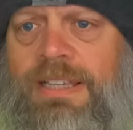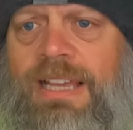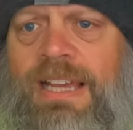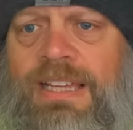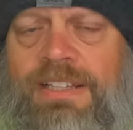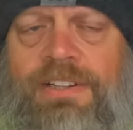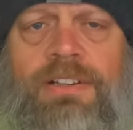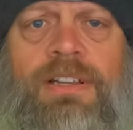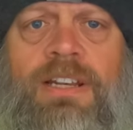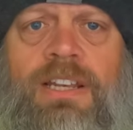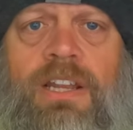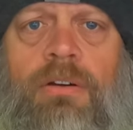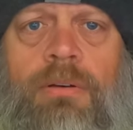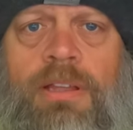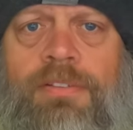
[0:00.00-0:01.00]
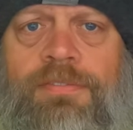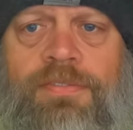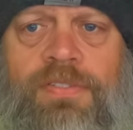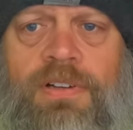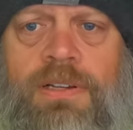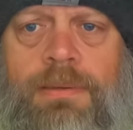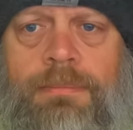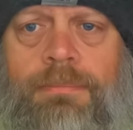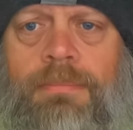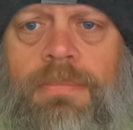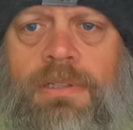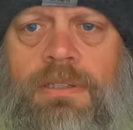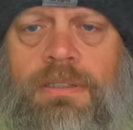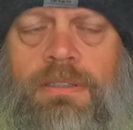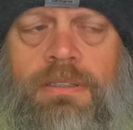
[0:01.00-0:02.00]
guy, you're going to know him from